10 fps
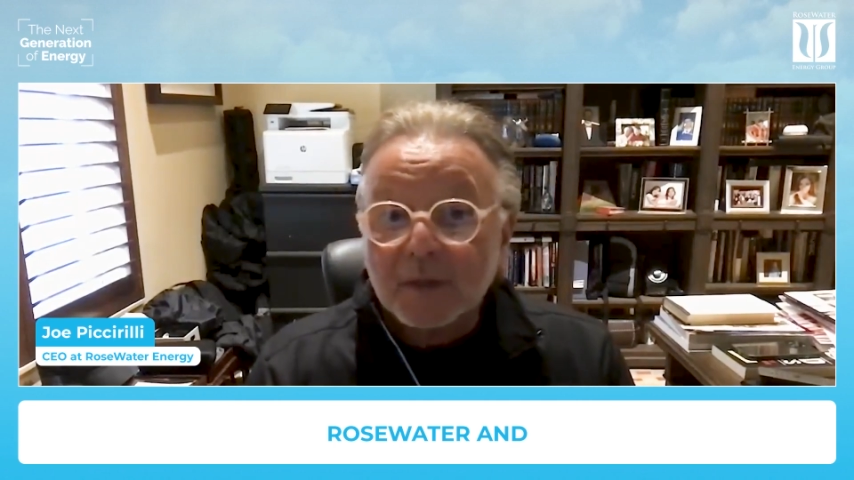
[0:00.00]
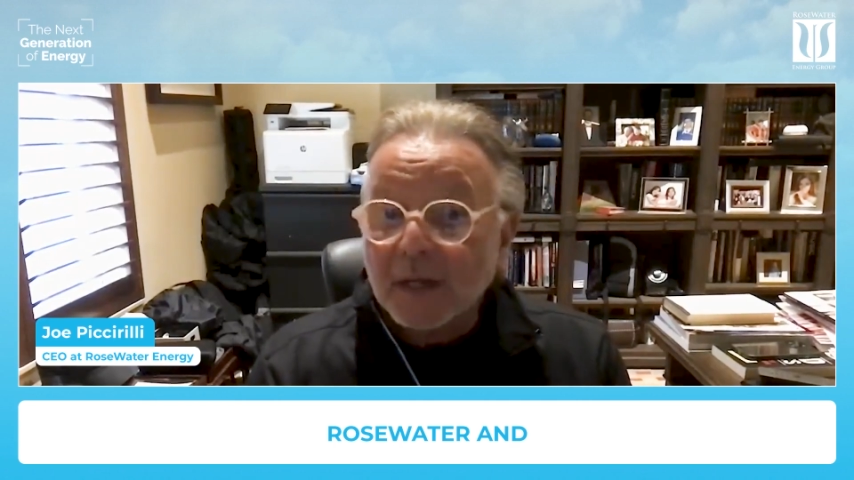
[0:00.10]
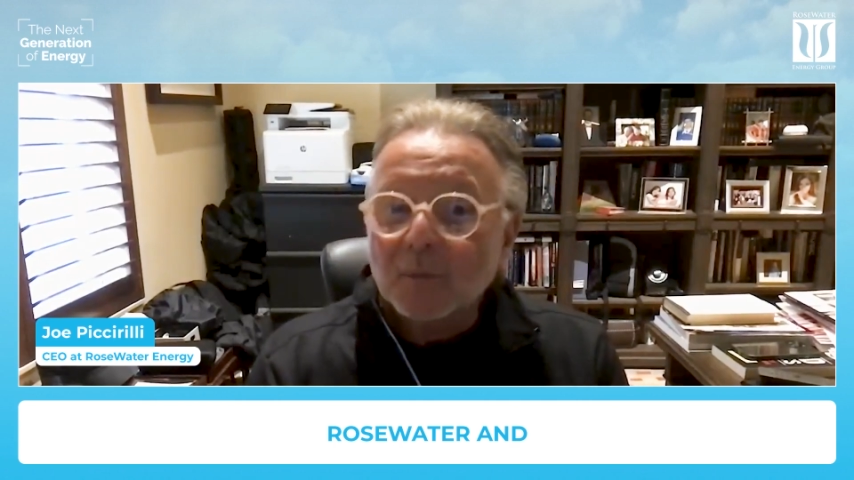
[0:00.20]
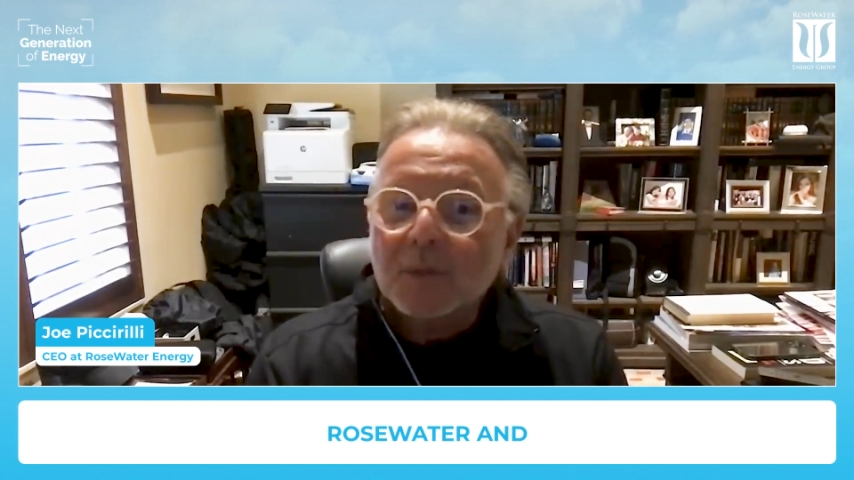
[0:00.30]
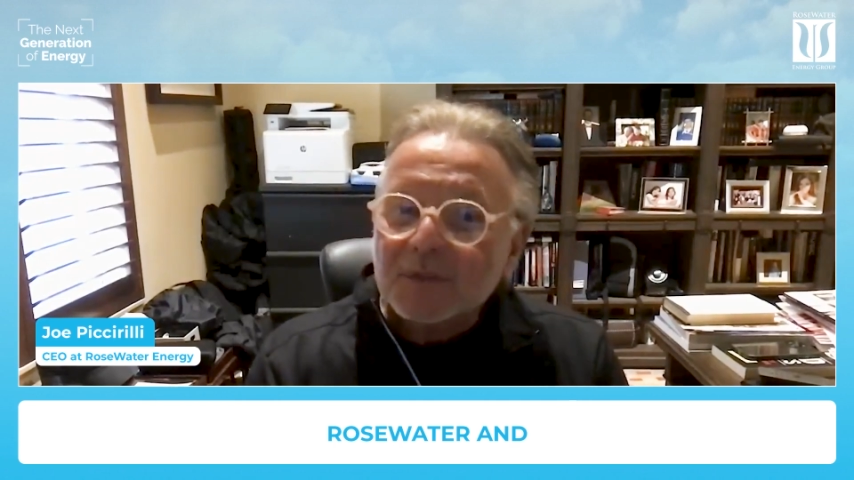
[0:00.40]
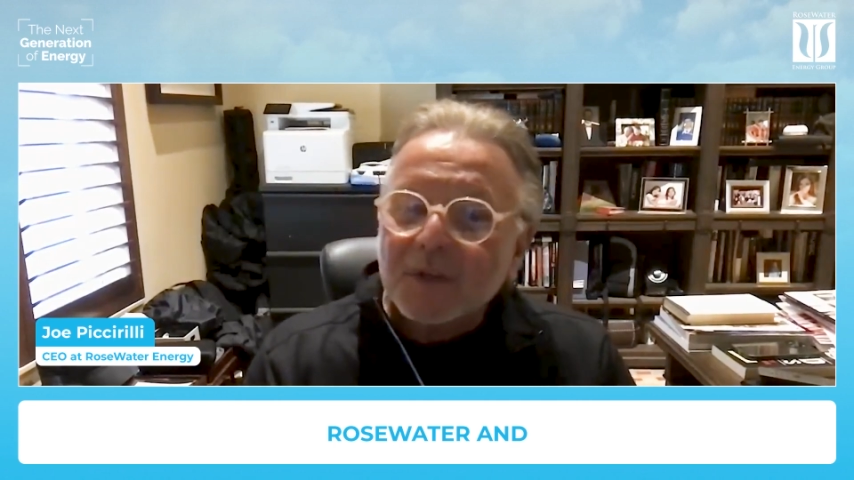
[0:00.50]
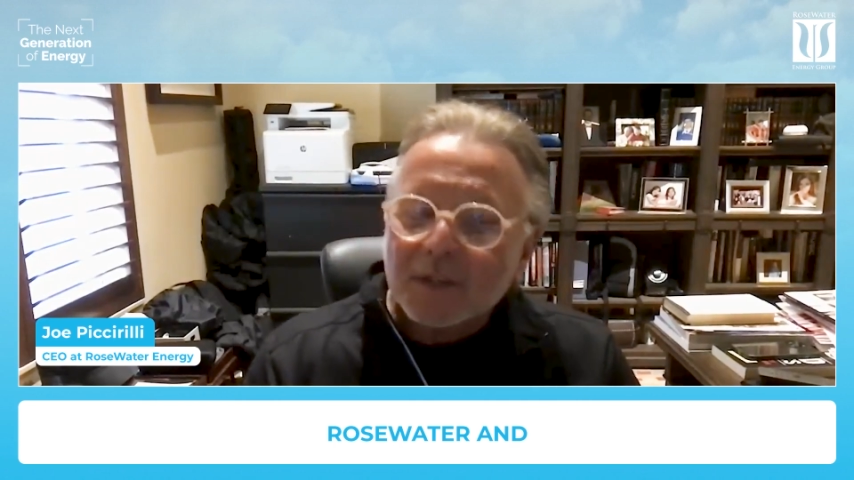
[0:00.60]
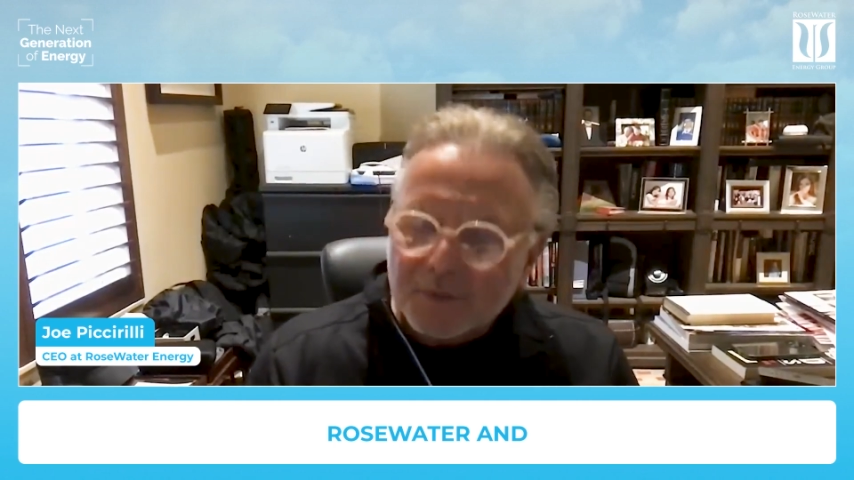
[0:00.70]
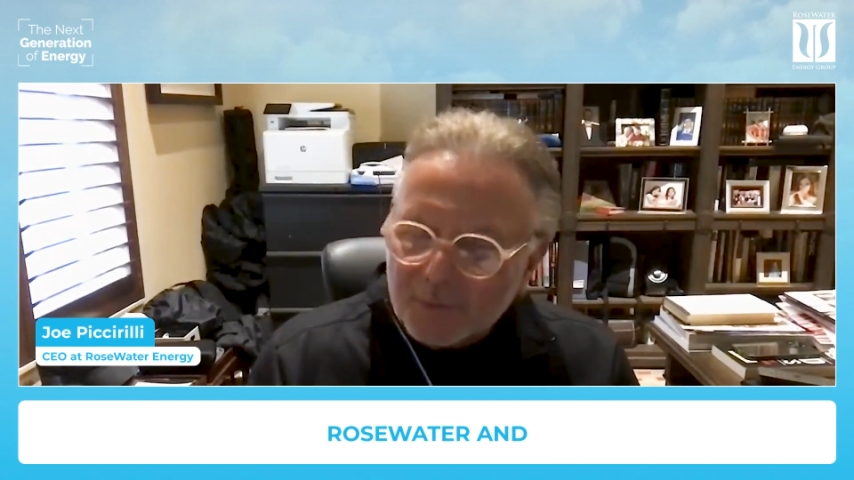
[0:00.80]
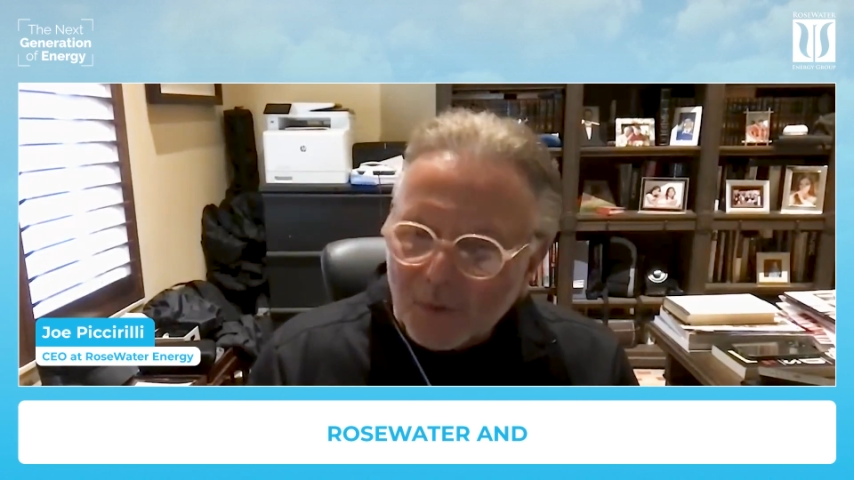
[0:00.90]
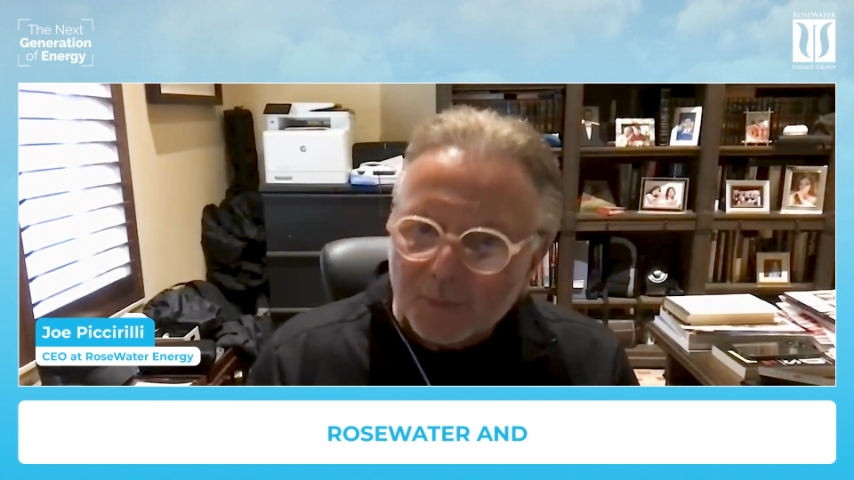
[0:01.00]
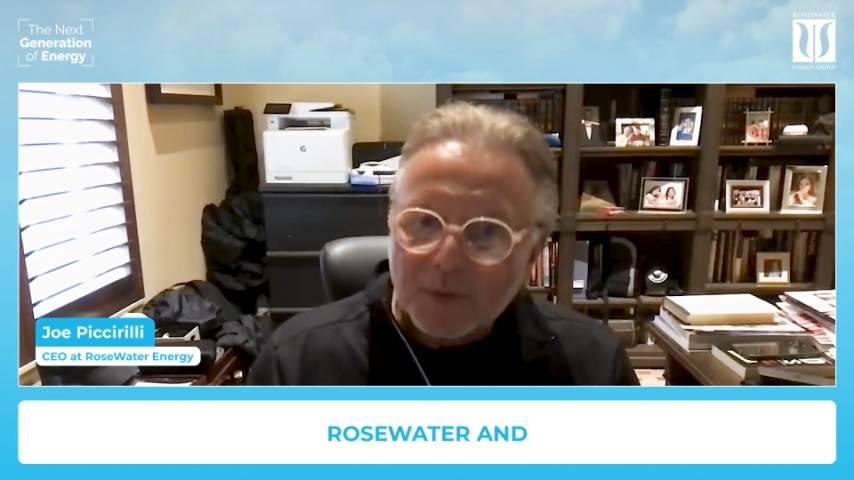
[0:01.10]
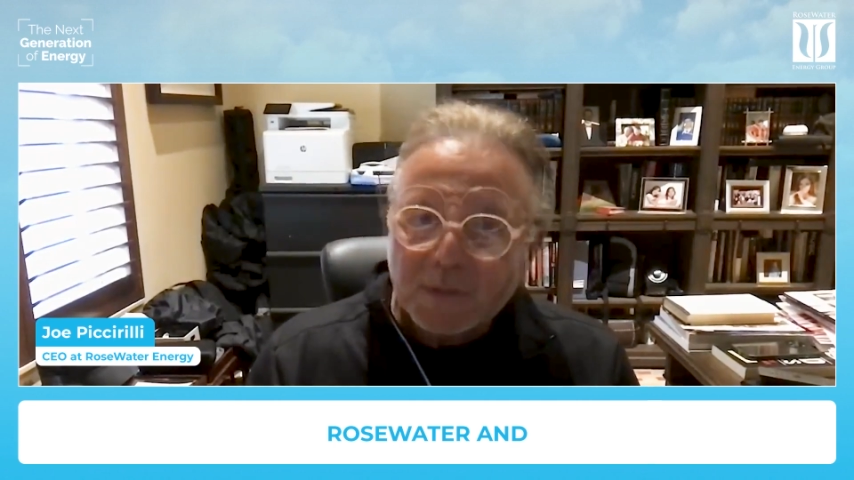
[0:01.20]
and we size appropriate.